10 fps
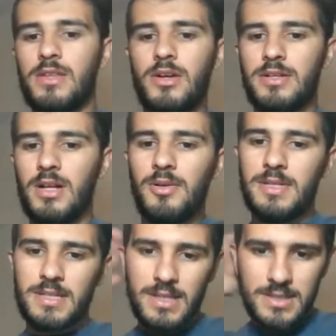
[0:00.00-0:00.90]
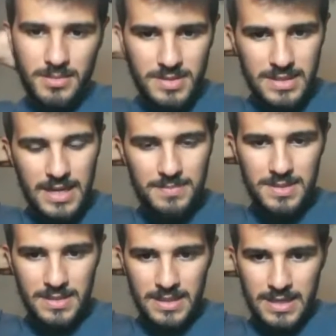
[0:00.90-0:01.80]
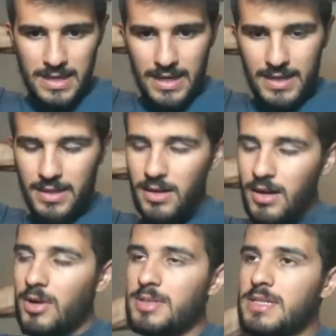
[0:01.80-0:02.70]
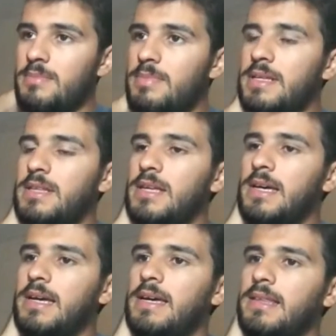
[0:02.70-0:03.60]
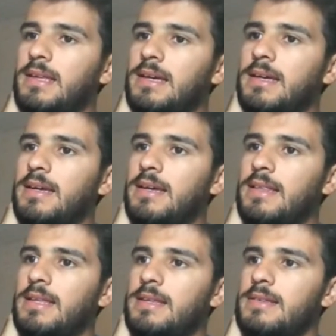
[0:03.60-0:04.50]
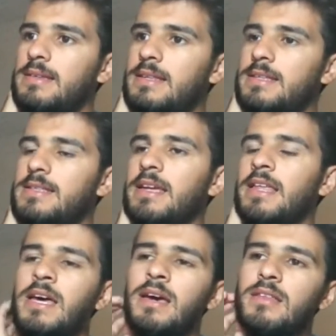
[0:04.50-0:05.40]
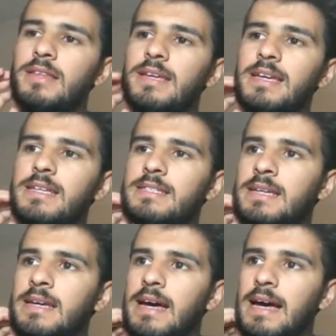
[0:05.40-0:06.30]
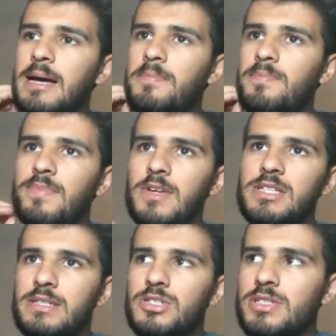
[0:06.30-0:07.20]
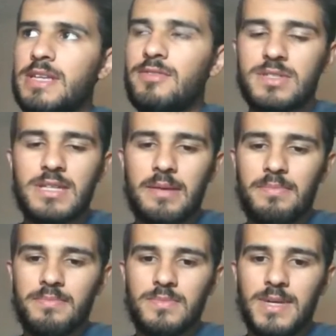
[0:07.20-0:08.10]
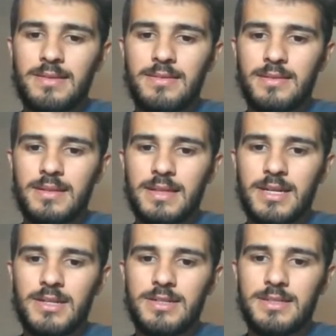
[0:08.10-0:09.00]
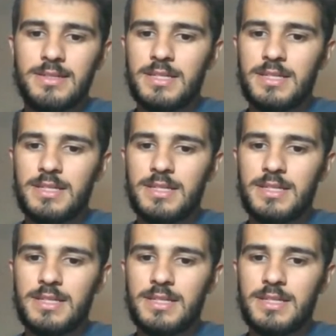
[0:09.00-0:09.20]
that are already did some steps and are already a bit in this thing. The thing is, it just never stop, right? There